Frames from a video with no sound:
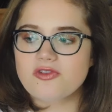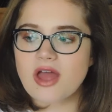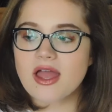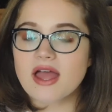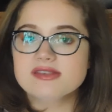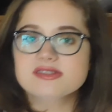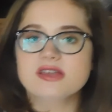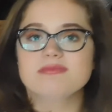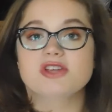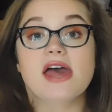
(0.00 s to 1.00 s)
I guess
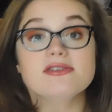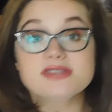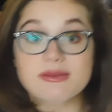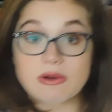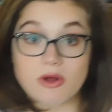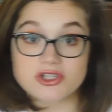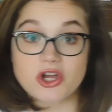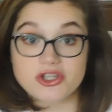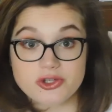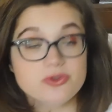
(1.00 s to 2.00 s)
some channels I've been
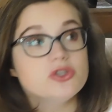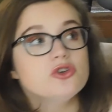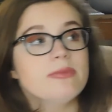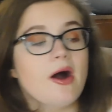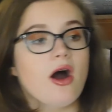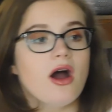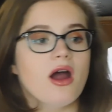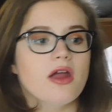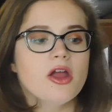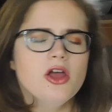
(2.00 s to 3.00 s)
watching on YouTube
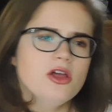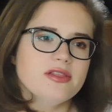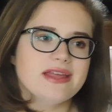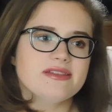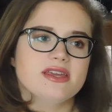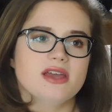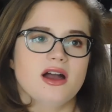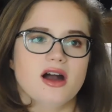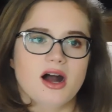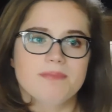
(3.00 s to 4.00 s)
are lately
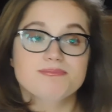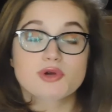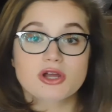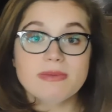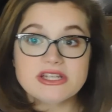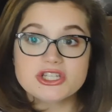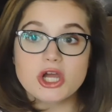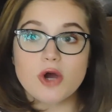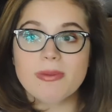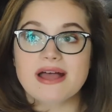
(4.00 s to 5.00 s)
Brooke
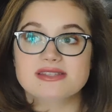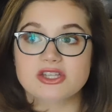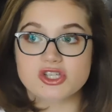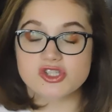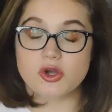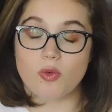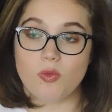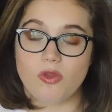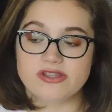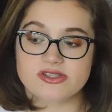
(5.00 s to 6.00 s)
Miccio, because I just
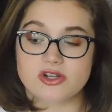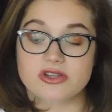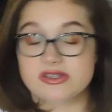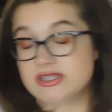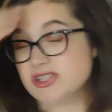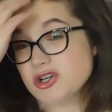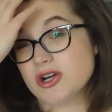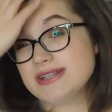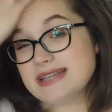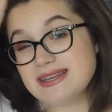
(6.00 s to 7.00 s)
started listening to
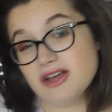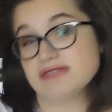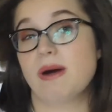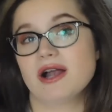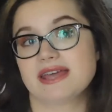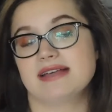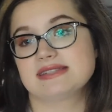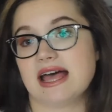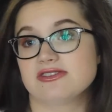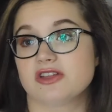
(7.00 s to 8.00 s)
her and Danielle's
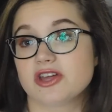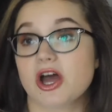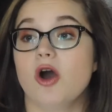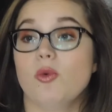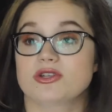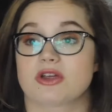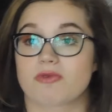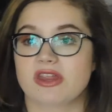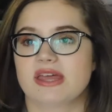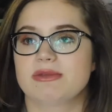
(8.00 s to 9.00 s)
podcast, Gals on the Go, which I
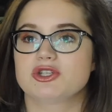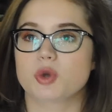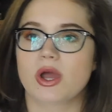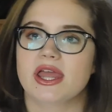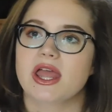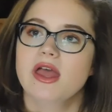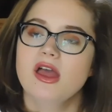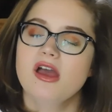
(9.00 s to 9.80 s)
really am enjoying.